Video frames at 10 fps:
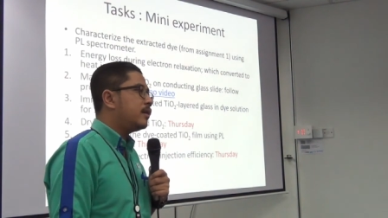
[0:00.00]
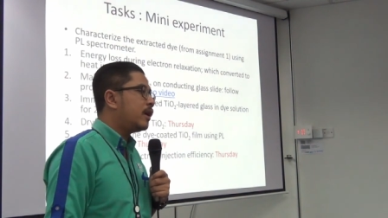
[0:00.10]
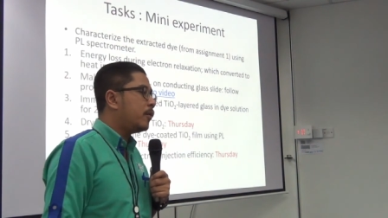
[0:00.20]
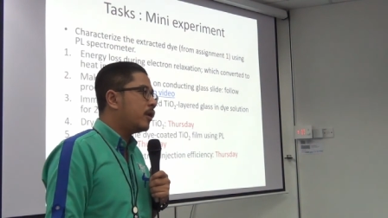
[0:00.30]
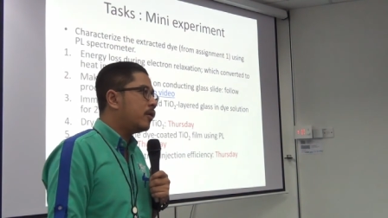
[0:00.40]

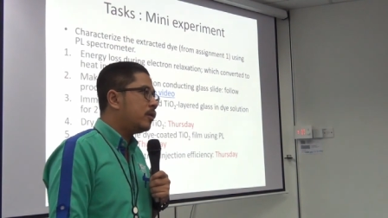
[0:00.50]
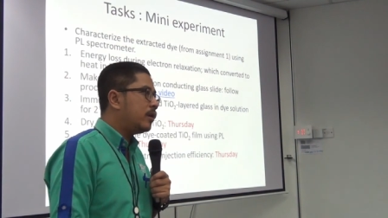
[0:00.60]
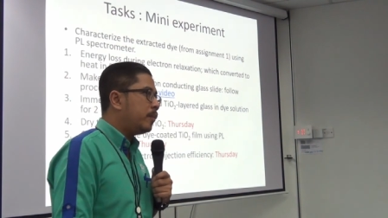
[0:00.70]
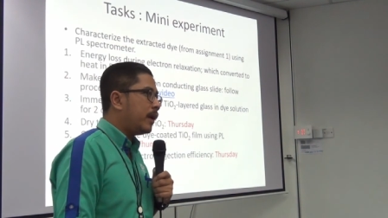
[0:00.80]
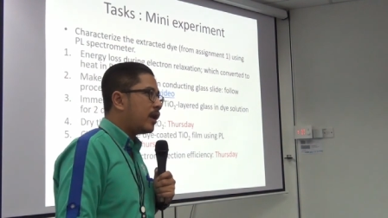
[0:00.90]
How many
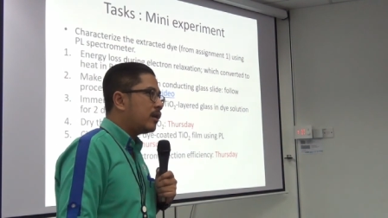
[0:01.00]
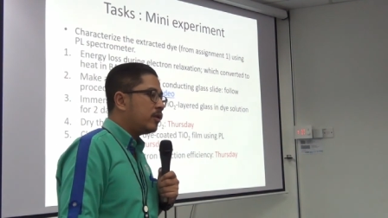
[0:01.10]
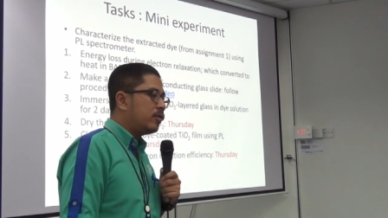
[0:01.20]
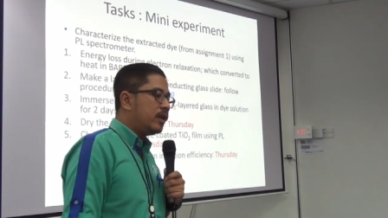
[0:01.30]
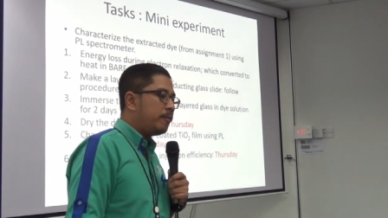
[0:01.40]
analyses that we
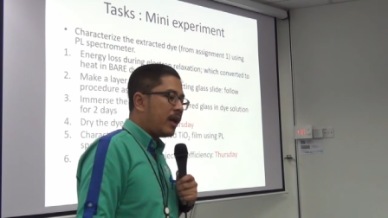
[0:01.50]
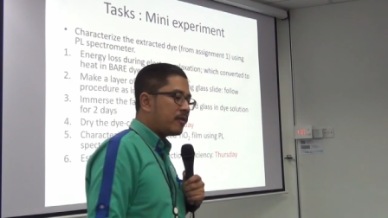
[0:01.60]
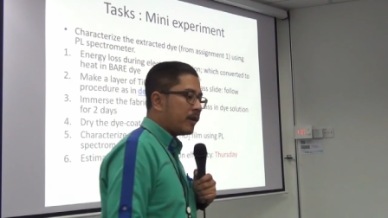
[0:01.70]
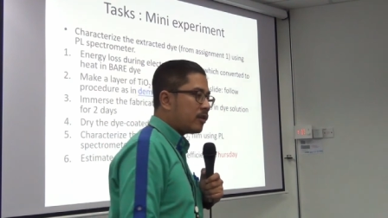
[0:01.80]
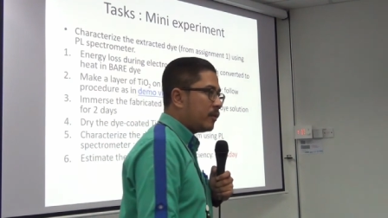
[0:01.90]
could do in
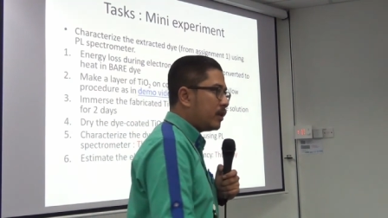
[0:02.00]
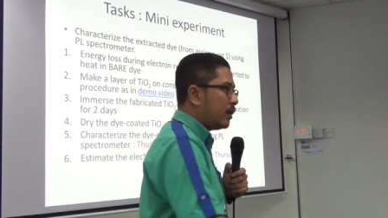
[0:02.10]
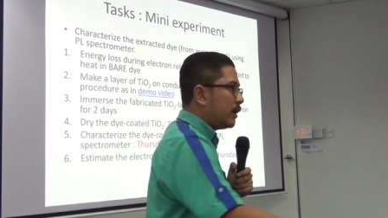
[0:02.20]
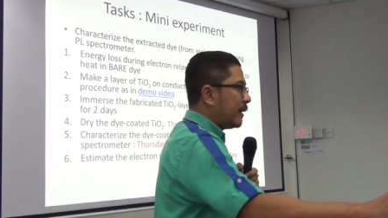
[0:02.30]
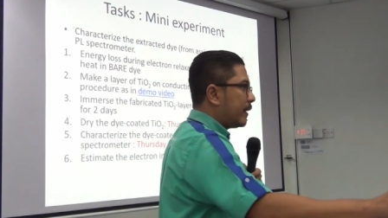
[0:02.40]
PL
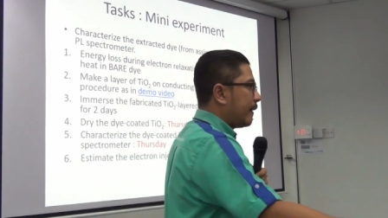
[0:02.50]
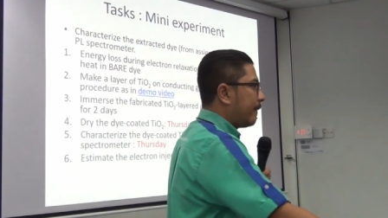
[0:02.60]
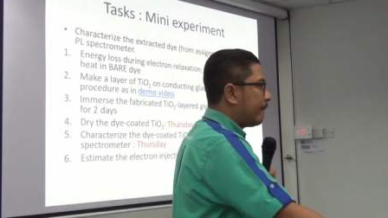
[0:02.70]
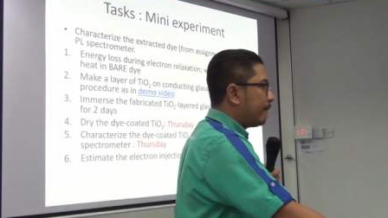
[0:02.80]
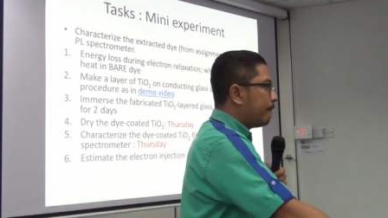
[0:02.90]
using PL
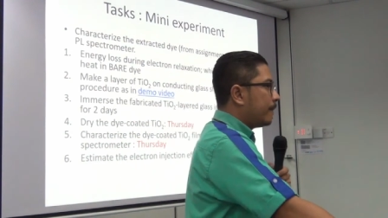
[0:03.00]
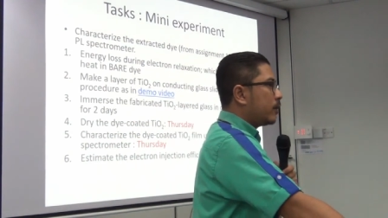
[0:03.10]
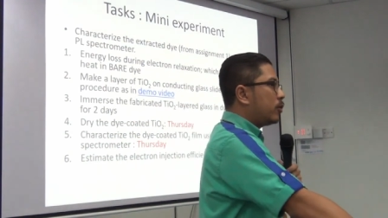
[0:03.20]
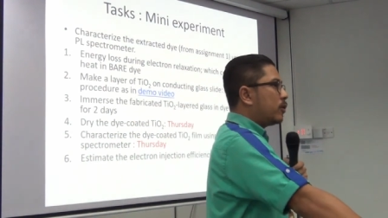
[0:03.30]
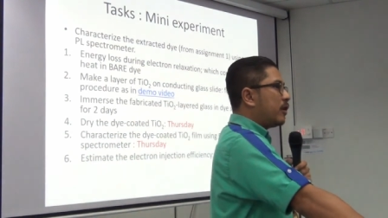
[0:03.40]
spectrometer?
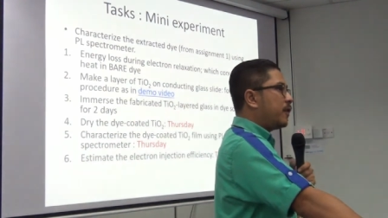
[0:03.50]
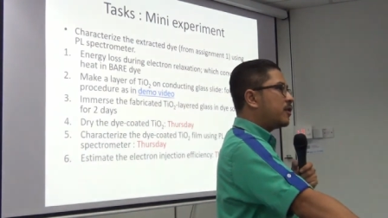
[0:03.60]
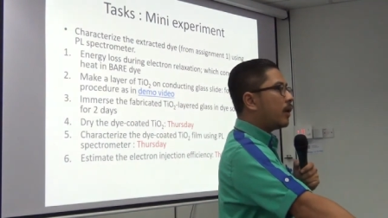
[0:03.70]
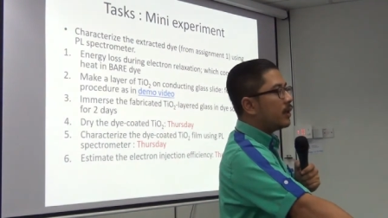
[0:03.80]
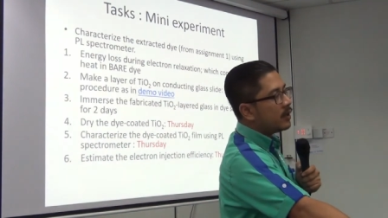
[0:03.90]

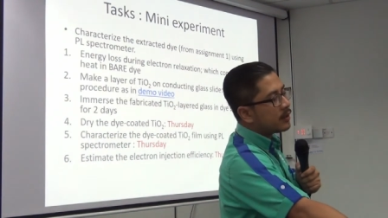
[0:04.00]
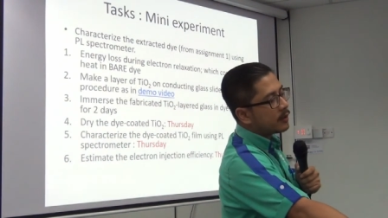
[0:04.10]
2.